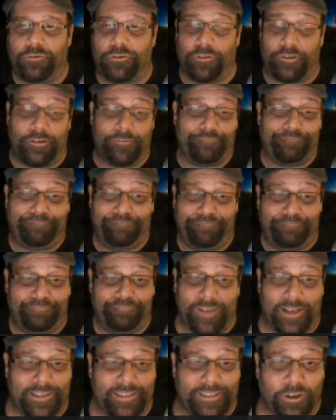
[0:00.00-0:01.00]
So they're,
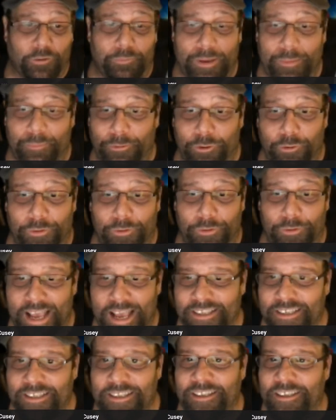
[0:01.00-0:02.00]
until people do
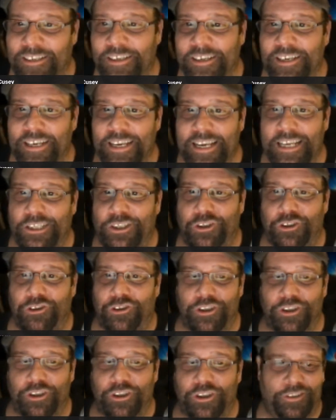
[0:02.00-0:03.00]
tests, it's
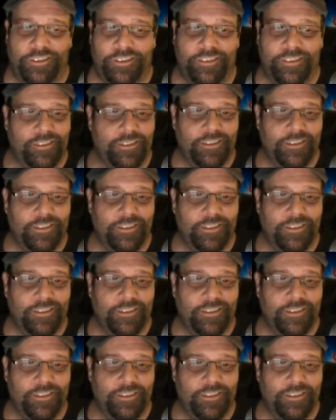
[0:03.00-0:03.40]
just